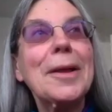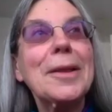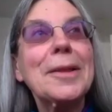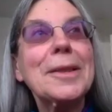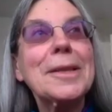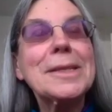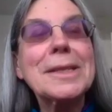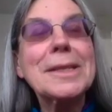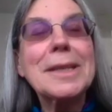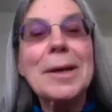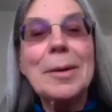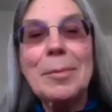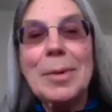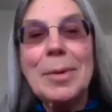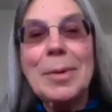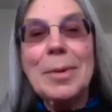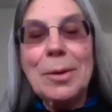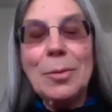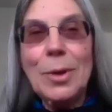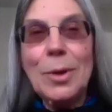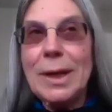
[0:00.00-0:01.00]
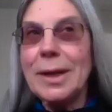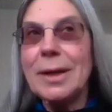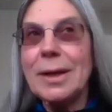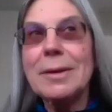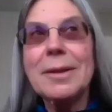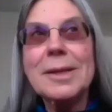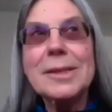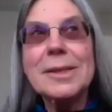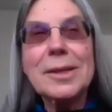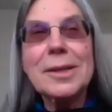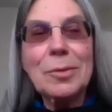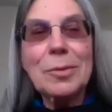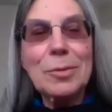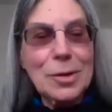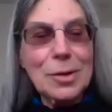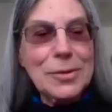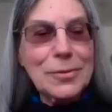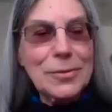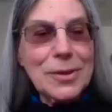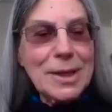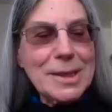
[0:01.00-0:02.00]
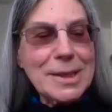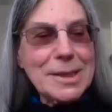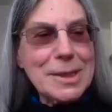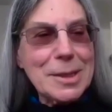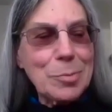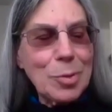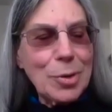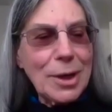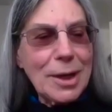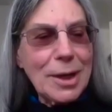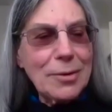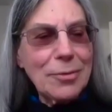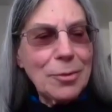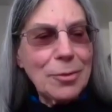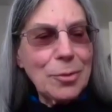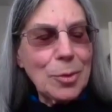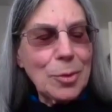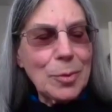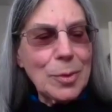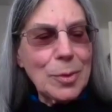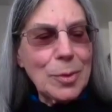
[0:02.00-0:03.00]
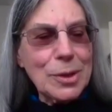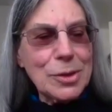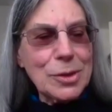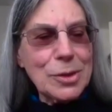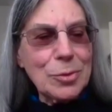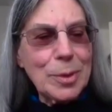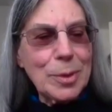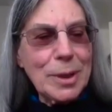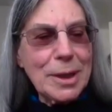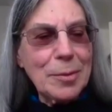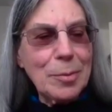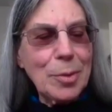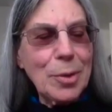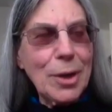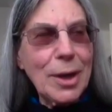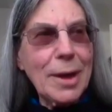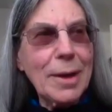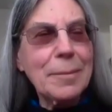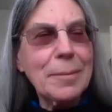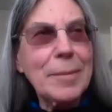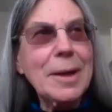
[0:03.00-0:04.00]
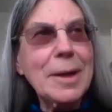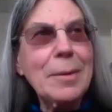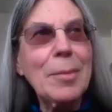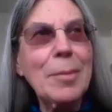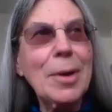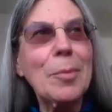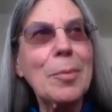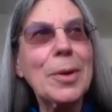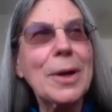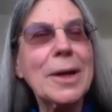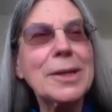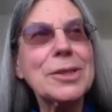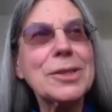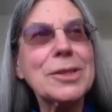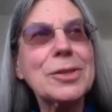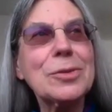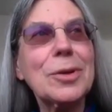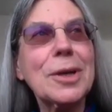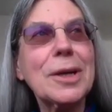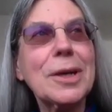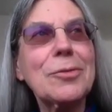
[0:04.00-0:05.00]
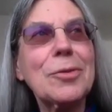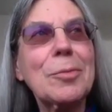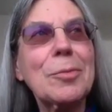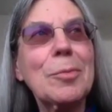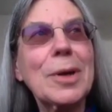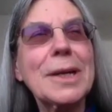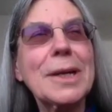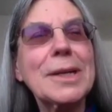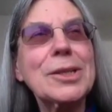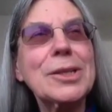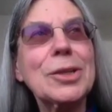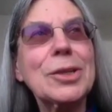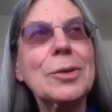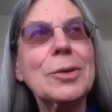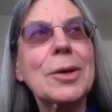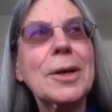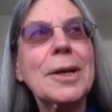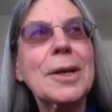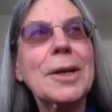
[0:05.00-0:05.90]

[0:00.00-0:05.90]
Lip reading: This coming week, there's a whole lot of things to pray for, which will be in the prayer email, but I just thought I'd remind you.